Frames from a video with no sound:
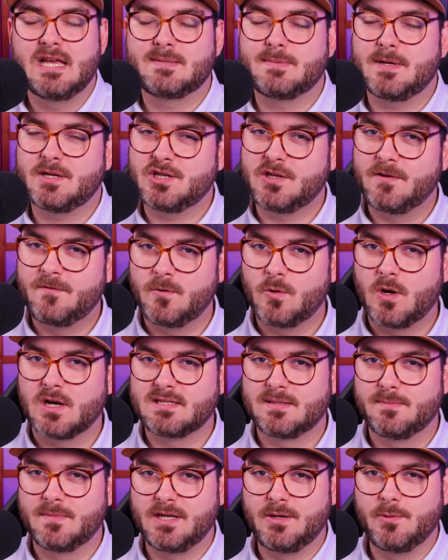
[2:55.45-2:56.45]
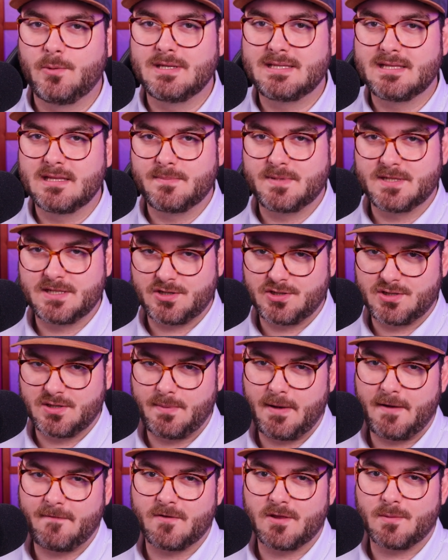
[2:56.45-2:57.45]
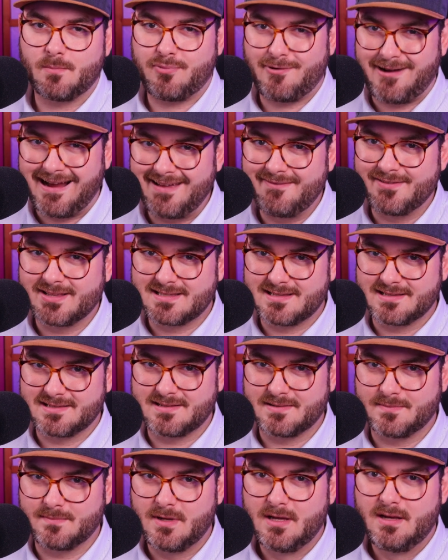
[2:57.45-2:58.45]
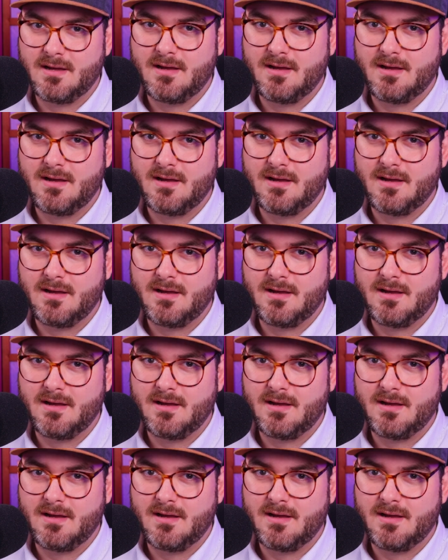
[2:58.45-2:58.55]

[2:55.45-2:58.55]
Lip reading: especially if you are somebody who is in the position to pay for the private system.